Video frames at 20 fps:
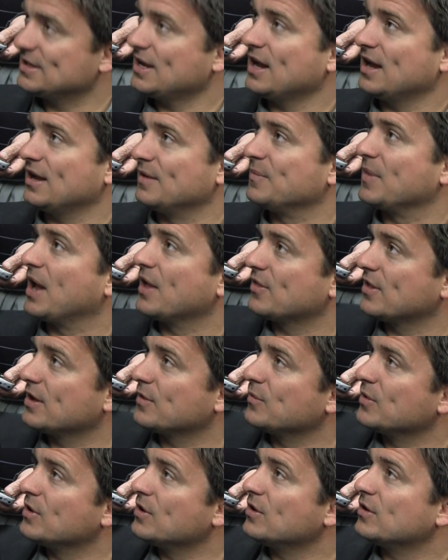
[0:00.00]
Yeah, I mean, I
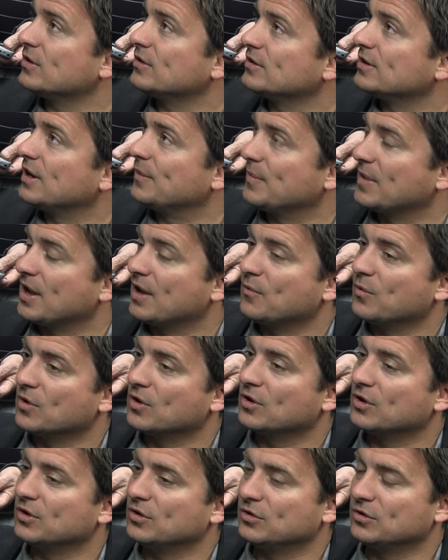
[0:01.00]
think we are. I mean, we're
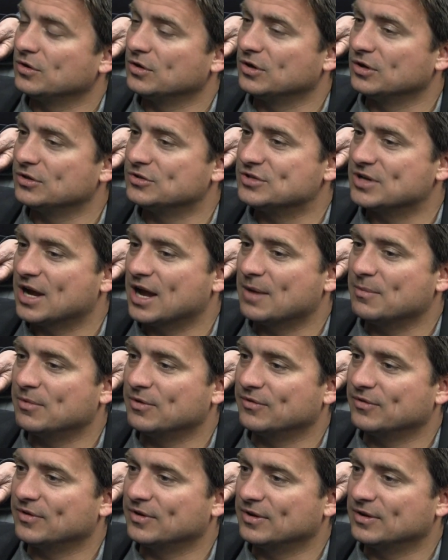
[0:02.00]
going to do a good job
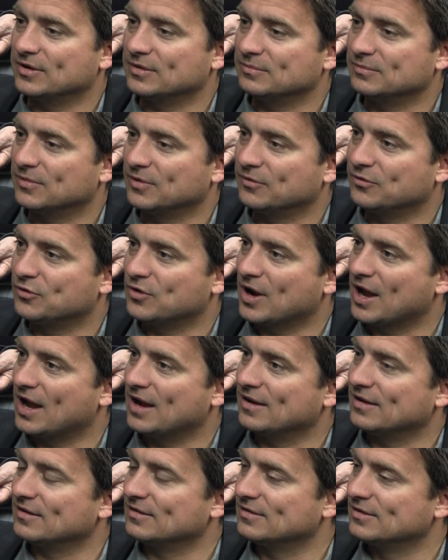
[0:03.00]
of
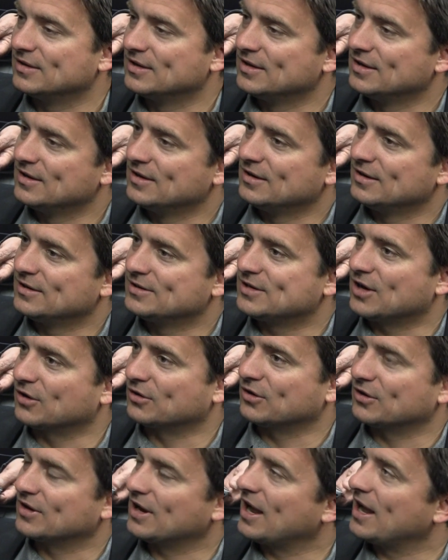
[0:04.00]
trying to
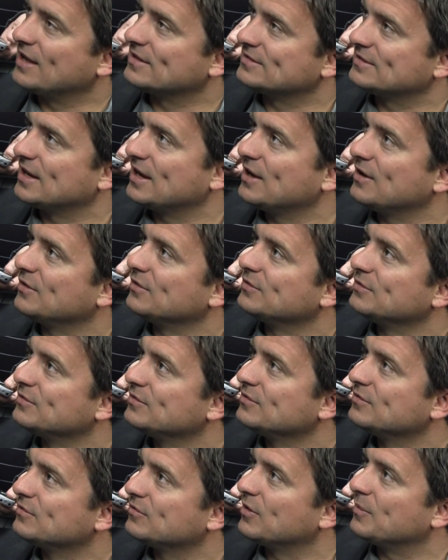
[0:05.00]
talk our guys down
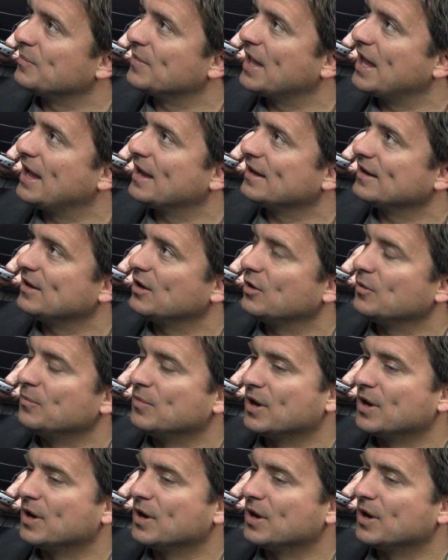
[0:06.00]
from that, you know.